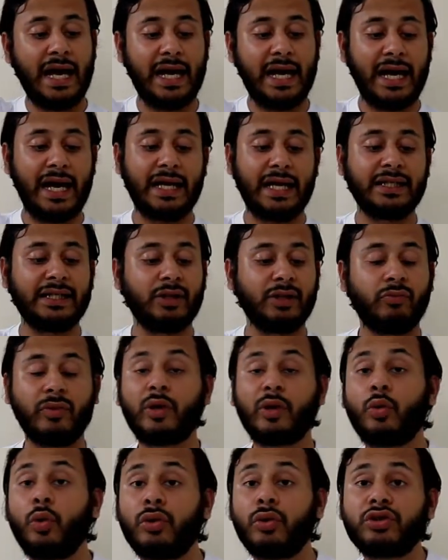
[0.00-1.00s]
and it
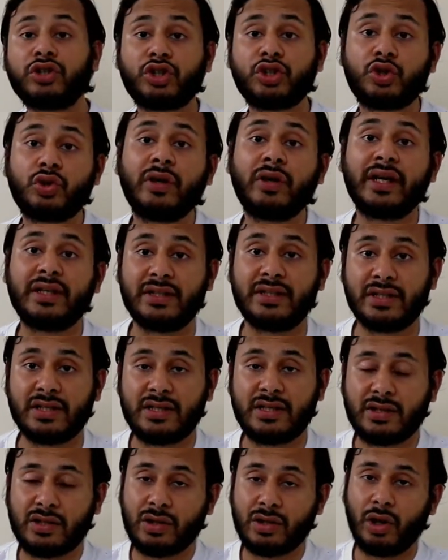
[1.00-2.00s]
records trends,
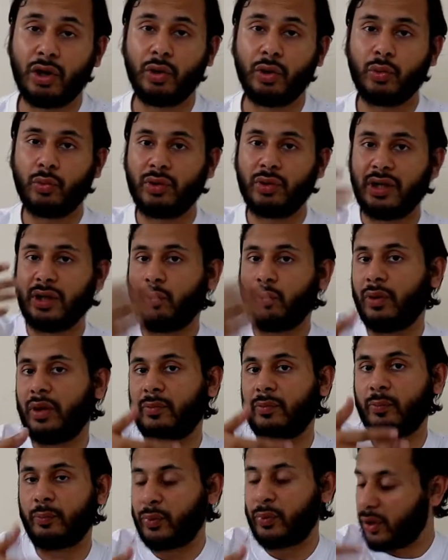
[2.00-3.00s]
so it will
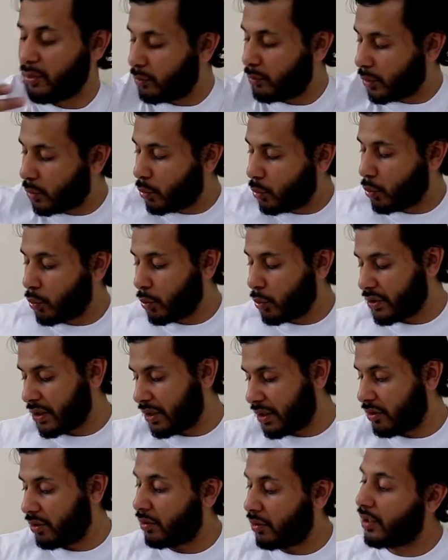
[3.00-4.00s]
pre-record, I
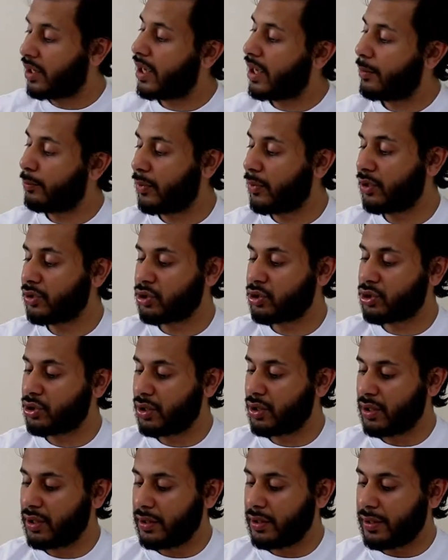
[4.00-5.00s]
don't know how much,
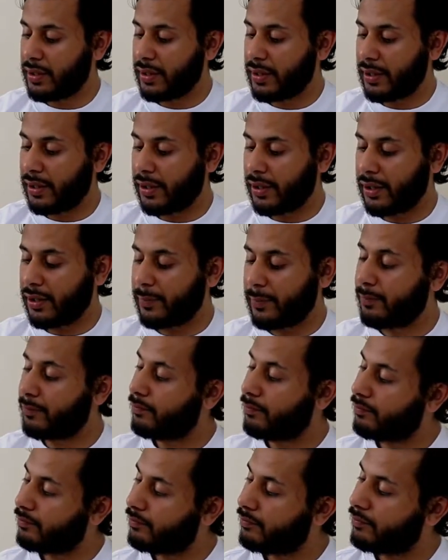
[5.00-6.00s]

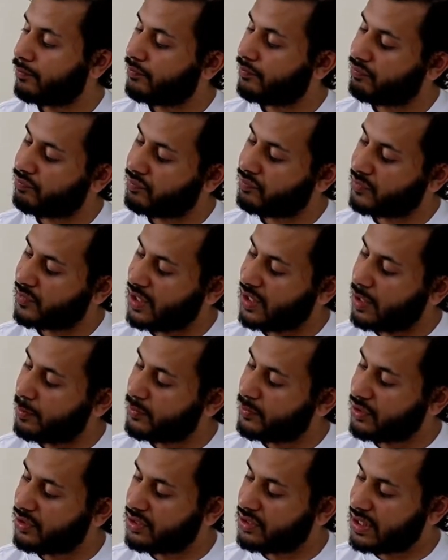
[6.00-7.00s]
how
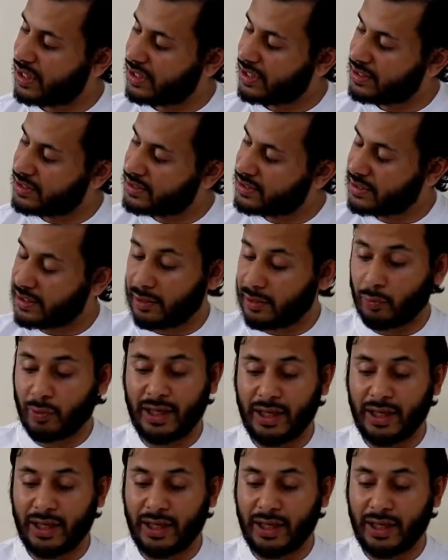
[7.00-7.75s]
many days. It will